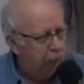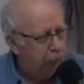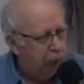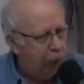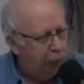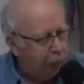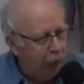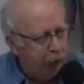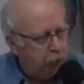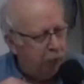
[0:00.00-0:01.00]
I
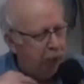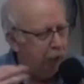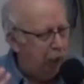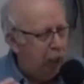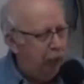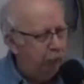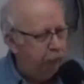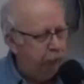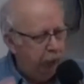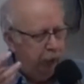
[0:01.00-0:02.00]
place my life
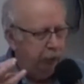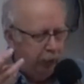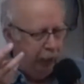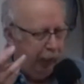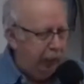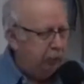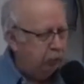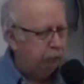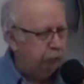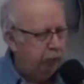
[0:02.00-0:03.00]
in the hands
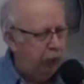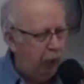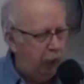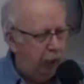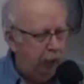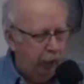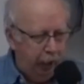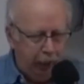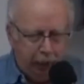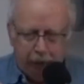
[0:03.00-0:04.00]
of God
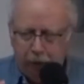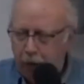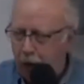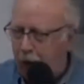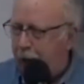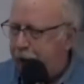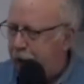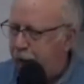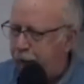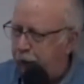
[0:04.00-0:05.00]
and I
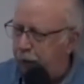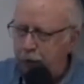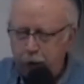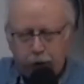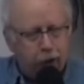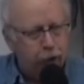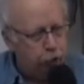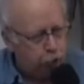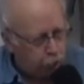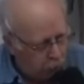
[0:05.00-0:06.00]
give Him
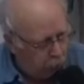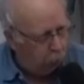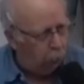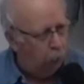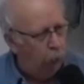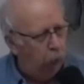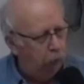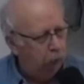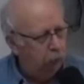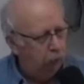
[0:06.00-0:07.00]

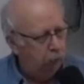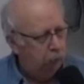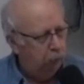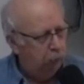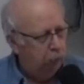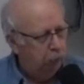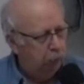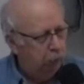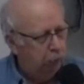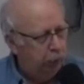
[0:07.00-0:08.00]
control
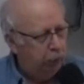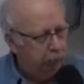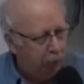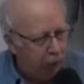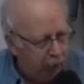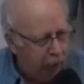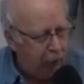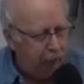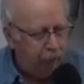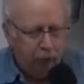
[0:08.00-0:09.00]
in my
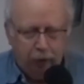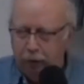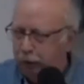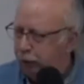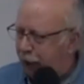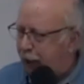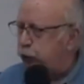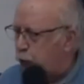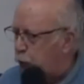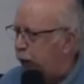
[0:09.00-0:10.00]
life,
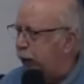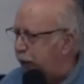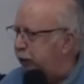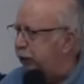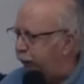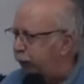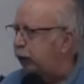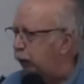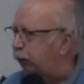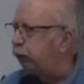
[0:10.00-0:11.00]
that's really
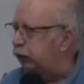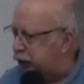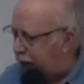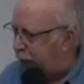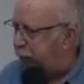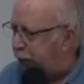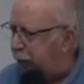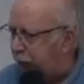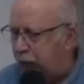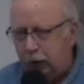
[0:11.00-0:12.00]
difficult for some
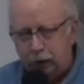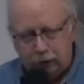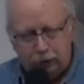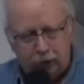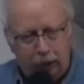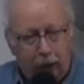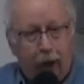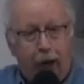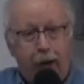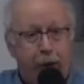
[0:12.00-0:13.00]
people to say,
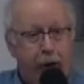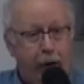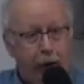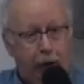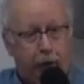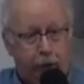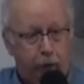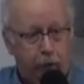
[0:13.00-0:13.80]
amen!